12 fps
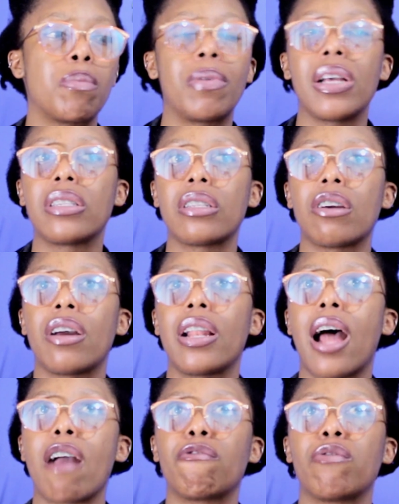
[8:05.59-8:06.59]
a place in her
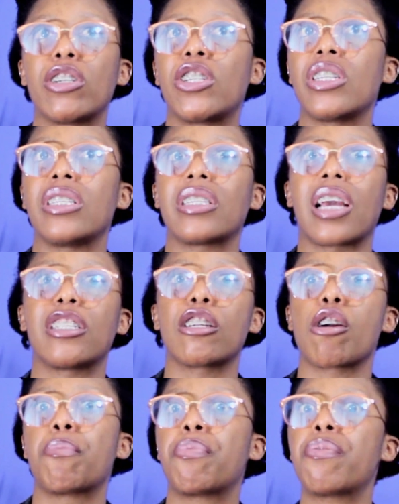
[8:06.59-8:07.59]
life where she's
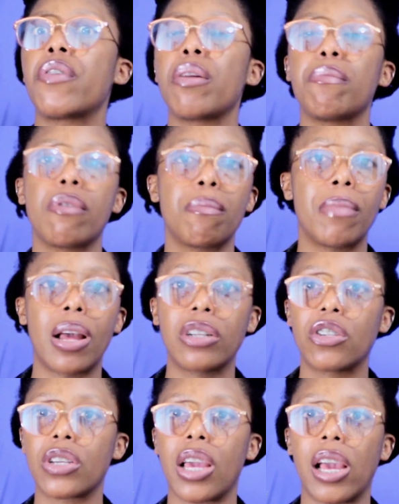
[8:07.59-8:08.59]
getting a premium
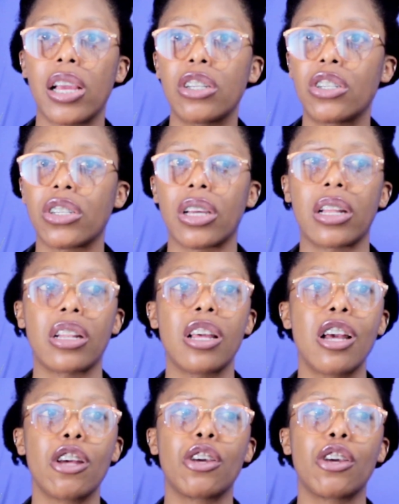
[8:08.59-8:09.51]
education,